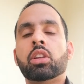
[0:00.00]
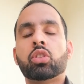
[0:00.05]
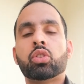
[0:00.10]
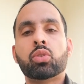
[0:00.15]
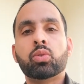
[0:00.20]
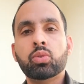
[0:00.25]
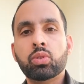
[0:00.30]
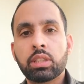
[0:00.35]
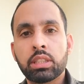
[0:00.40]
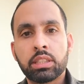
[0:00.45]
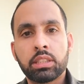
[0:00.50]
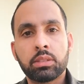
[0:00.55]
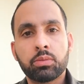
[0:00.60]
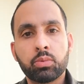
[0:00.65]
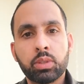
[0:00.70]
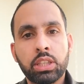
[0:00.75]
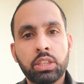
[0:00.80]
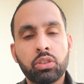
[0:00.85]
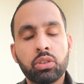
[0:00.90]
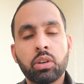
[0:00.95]
through this
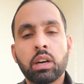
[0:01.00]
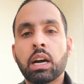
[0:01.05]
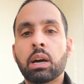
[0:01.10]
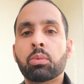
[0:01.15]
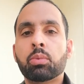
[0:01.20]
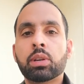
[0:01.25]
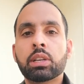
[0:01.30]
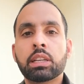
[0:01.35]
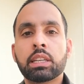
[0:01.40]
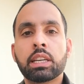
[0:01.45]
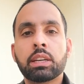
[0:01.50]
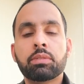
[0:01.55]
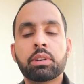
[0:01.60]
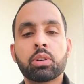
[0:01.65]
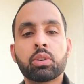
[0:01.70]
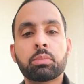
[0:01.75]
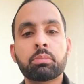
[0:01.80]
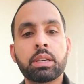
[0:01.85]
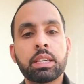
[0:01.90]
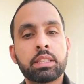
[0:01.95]
video, I want to give
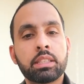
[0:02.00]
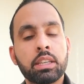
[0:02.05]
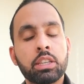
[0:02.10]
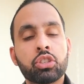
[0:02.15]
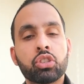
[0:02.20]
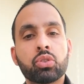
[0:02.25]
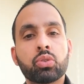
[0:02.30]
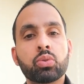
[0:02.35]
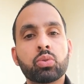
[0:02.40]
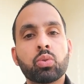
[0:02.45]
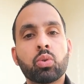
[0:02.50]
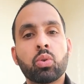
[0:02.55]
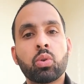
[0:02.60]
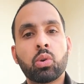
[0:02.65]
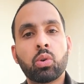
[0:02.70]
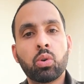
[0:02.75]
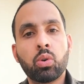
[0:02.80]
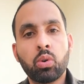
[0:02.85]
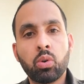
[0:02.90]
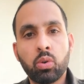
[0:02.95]
out a message to
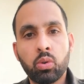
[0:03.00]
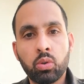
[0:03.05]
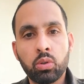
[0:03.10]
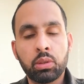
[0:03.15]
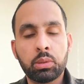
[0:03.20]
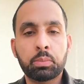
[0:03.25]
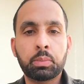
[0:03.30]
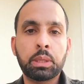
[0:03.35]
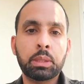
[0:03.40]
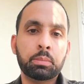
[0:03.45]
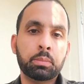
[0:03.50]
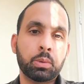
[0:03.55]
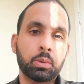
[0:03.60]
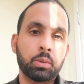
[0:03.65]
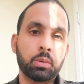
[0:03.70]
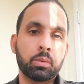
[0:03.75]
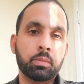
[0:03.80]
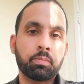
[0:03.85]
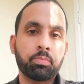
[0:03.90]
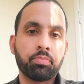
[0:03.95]
all the
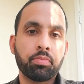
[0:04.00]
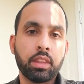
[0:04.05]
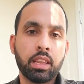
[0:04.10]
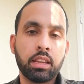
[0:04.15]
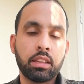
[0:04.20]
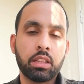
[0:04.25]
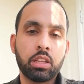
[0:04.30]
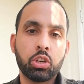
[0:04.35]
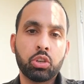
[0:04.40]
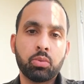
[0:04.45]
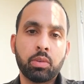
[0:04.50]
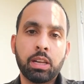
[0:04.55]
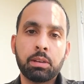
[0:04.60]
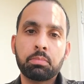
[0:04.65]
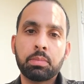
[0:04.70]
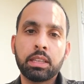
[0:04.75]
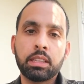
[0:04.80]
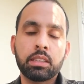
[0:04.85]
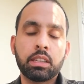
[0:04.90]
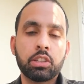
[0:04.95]
people in the
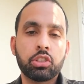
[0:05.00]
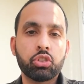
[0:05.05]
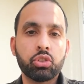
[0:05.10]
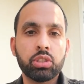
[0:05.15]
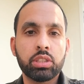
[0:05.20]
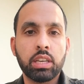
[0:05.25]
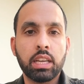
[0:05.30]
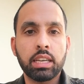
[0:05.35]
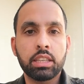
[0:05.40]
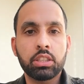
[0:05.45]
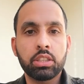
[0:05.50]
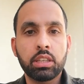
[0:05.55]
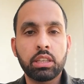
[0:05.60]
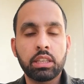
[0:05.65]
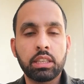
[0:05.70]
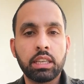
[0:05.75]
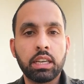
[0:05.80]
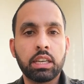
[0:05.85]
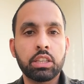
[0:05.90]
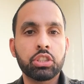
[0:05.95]
developing countries like
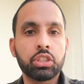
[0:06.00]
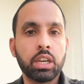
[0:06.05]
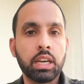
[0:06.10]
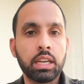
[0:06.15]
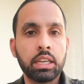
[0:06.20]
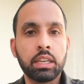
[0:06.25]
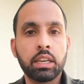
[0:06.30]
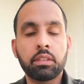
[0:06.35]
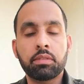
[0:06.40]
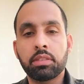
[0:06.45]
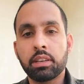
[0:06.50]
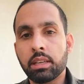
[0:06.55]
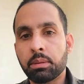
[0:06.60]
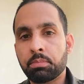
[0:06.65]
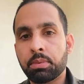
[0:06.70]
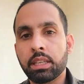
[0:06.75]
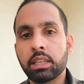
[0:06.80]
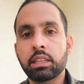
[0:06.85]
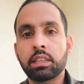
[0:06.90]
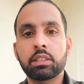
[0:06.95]
India, China,
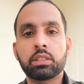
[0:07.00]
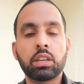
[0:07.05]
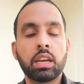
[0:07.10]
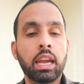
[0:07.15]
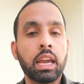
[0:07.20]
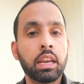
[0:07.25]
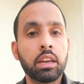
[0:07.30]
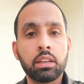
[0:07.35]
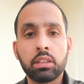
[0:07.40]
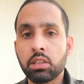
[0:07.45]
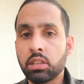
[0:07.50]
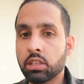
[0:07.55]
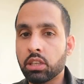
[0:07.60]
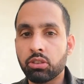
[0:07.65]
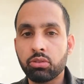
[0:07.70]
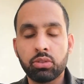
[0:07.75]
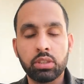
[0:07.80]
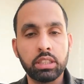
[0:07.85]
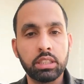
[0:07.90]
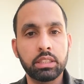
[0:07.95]
Philippines, and other
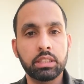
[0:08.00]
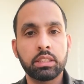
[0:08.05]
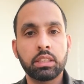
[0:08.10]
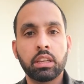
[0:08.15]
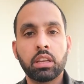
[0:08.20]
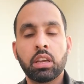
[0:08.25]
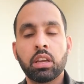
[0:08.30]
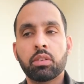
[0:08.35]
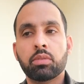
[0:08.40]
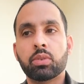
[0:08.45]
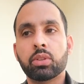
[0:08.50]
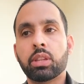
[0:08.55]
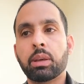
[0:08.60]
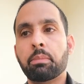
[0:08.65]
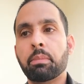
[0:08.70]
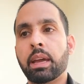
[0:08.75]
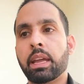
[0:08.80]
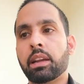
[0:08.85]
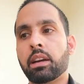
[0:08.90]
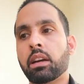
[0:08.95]
countries for the
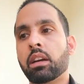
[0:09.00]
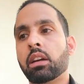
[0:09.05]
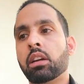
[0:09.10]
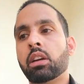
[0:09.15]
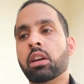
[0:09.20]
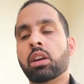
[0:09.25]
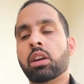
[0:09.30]
matter,